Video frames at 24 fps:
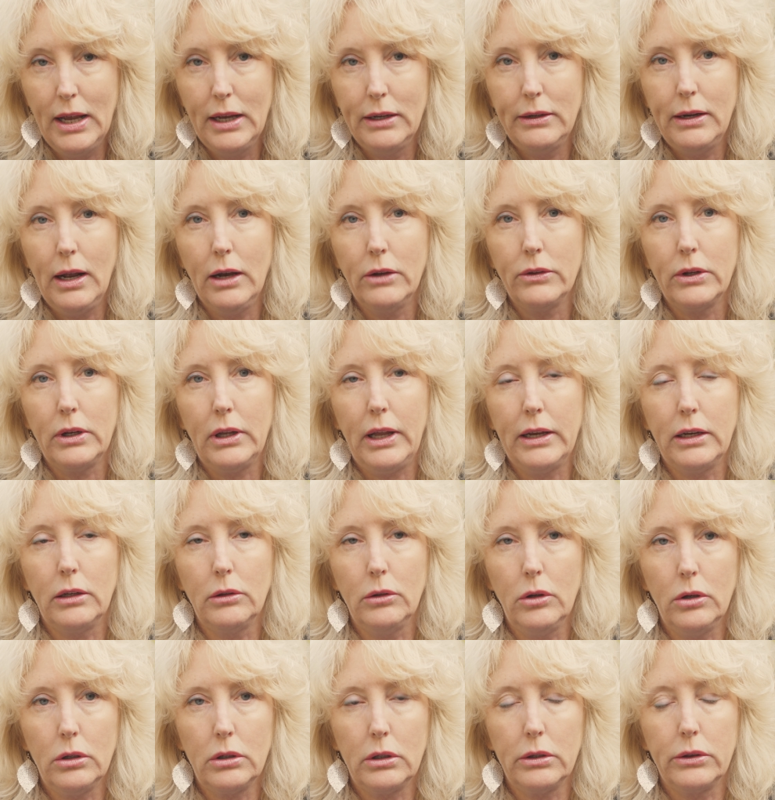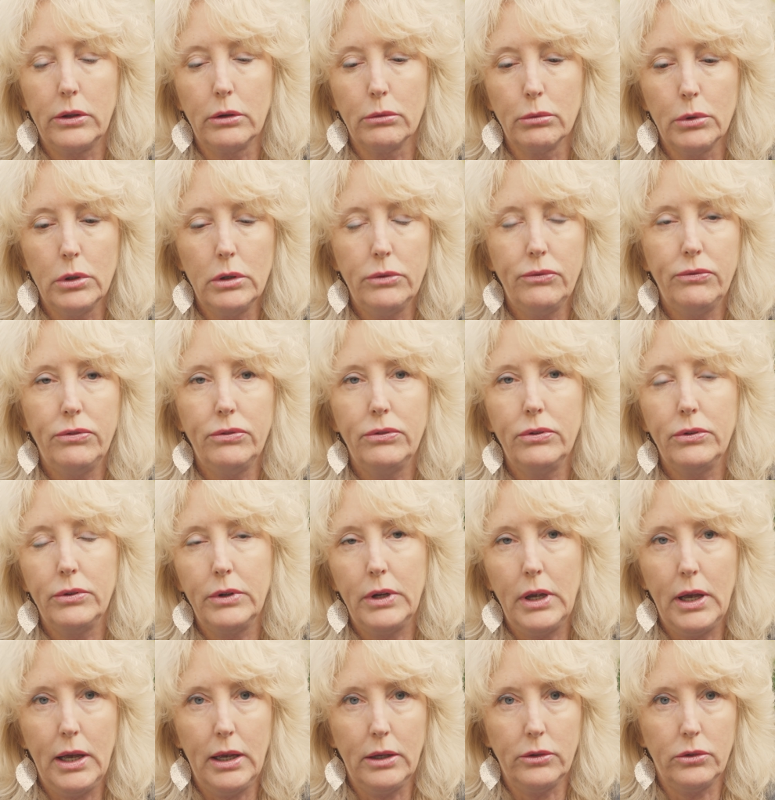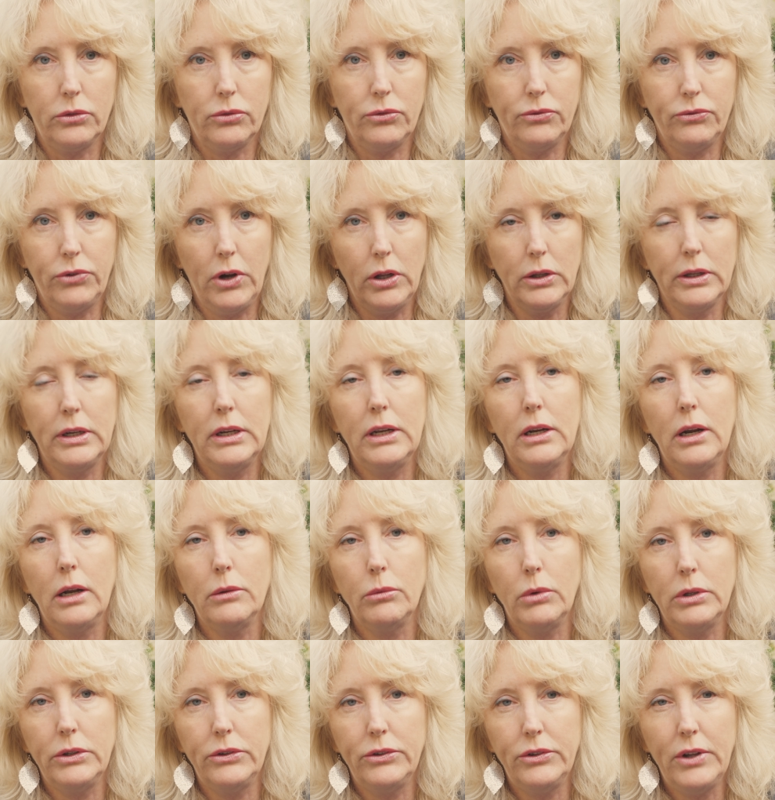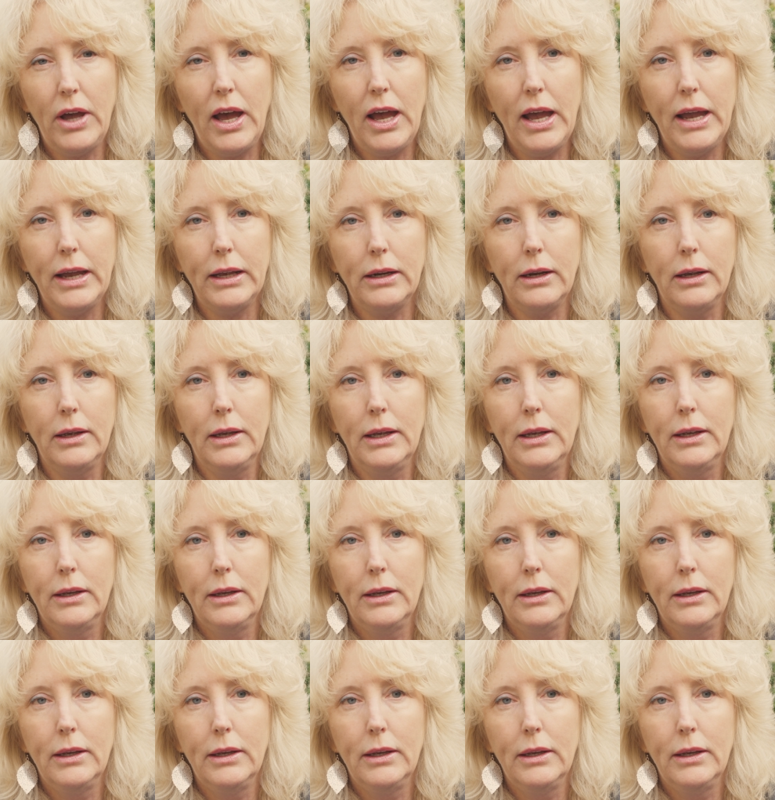Now they're like, look, the roof has fallen in on one side.